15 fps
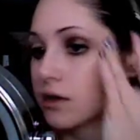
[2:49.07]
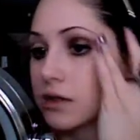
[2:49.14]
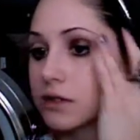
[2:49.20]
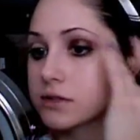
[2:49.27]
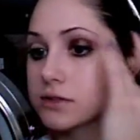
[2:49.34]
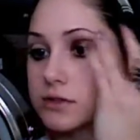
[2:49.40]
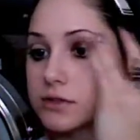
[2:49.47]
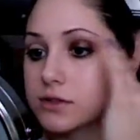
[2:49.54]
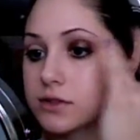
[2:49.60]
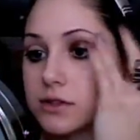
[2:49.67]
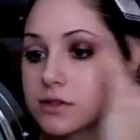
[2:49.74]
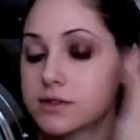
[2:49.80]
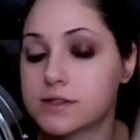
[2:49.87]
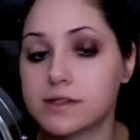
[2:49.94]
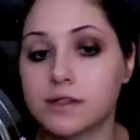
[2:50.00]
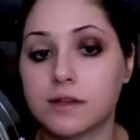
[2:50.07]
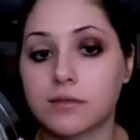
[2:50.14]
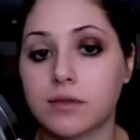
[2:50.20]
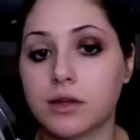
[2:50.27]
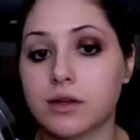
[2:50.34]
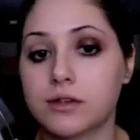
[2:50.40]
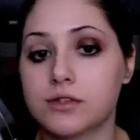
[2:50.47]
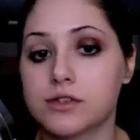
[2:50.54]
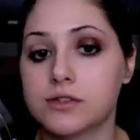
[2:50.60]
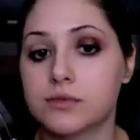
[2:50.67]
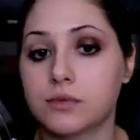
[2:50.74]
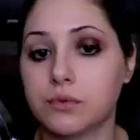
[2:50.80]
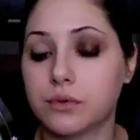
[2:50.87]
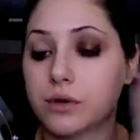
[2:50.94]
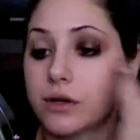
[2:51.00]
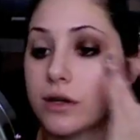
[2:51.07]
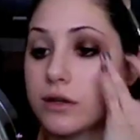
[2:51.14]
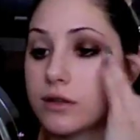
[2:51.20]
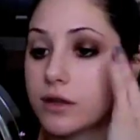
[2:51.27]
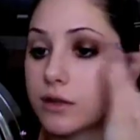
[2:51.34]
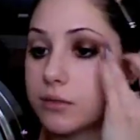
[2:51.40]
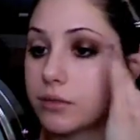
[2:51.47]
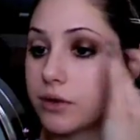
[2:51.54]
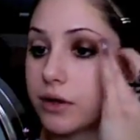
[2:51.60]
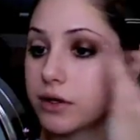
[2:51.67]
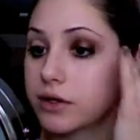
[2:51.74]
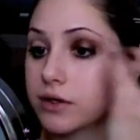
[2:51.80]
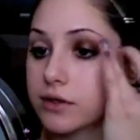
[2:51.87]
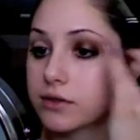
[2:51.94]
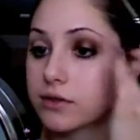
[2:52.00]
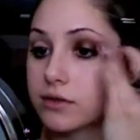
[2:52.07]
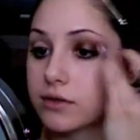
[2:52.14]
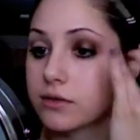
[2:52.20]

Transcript: So as you can see, I'm kind of just working that product.